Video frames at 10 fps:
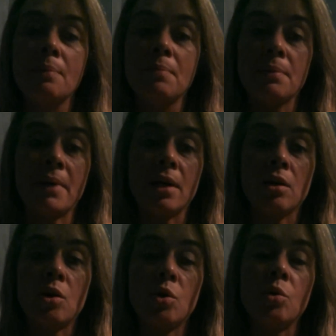But my
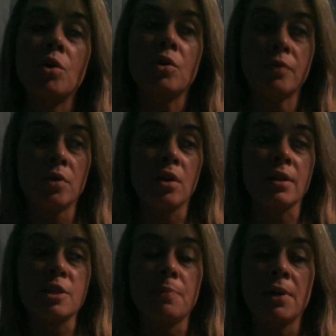whole overall
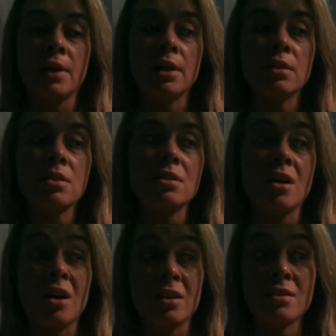experience,
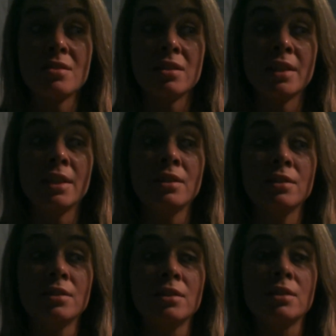honestly,
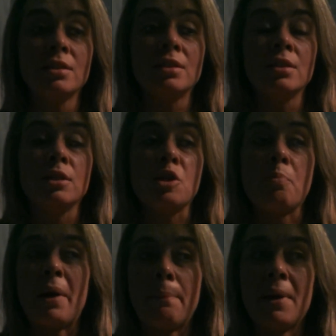
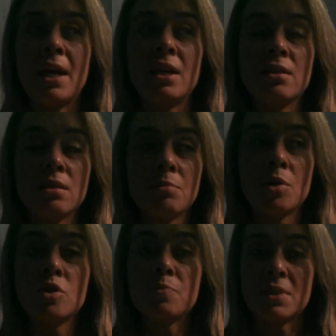my pain at the
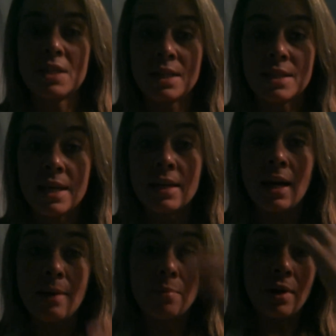most, besides that
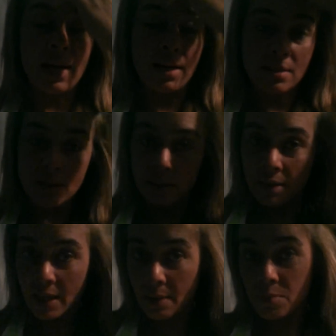nap where I accidentally
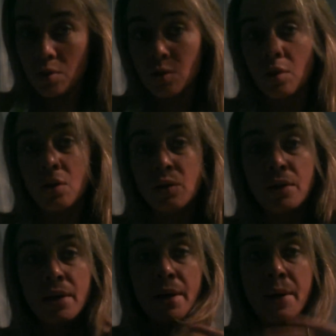napped too long,
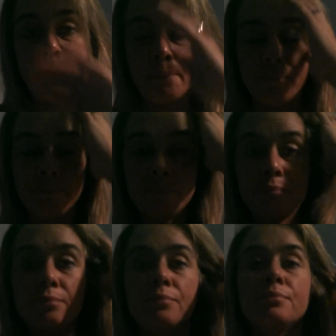
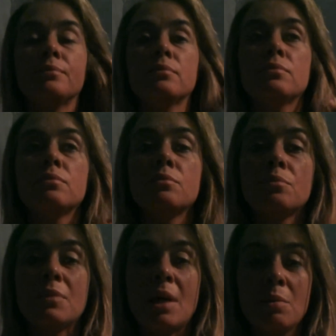
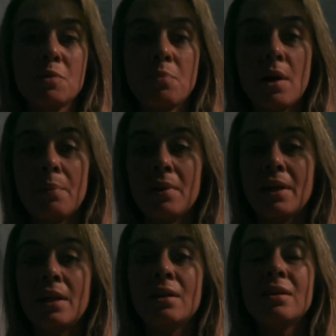that was
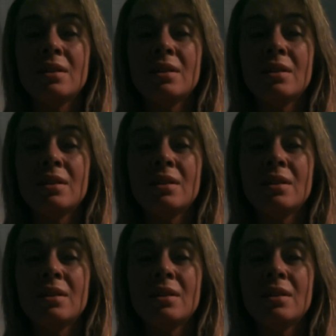probably